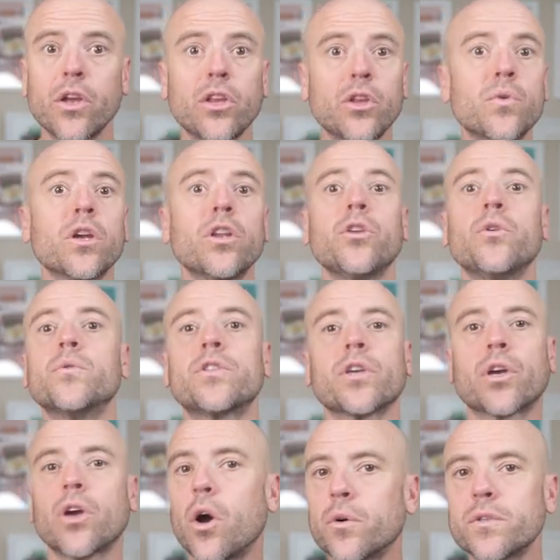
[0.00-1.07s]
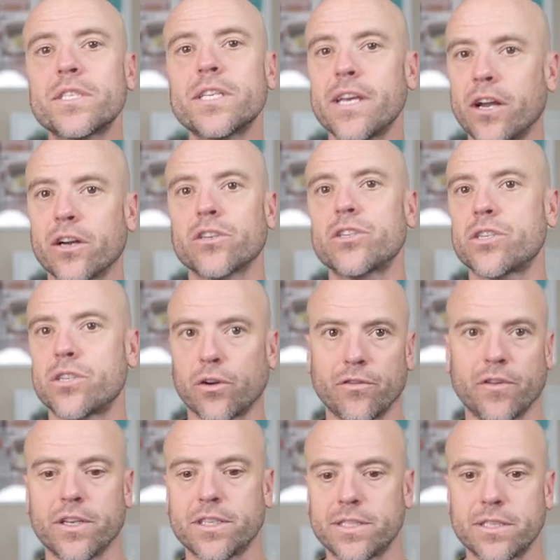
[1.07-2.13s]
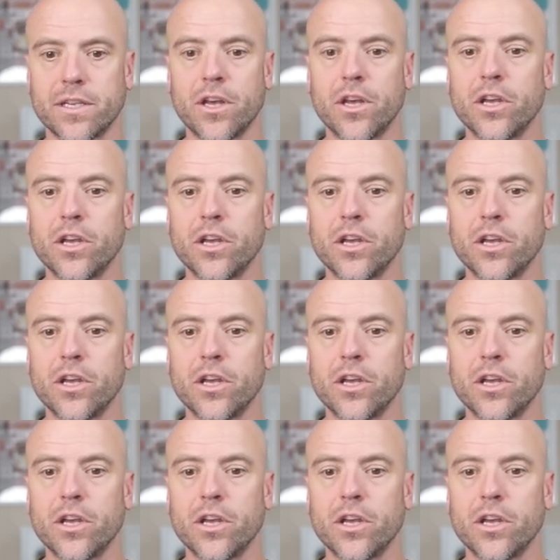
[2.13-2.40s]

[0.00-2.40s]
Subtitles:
you can use the concierge service.